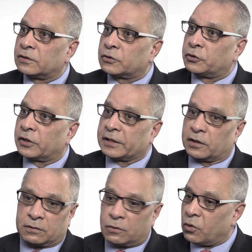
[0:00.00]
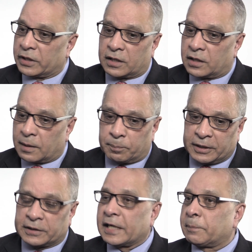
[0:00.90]
so you can go and
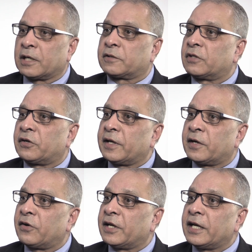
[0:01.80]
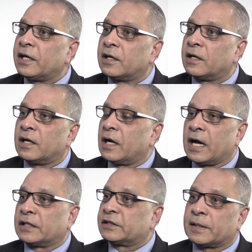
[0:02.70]
complete that part of the tra training
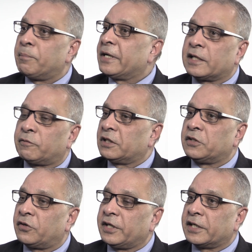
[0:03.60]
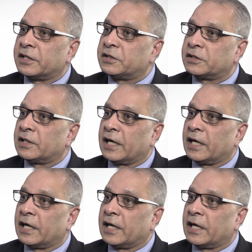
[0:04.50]
and submit it within three years,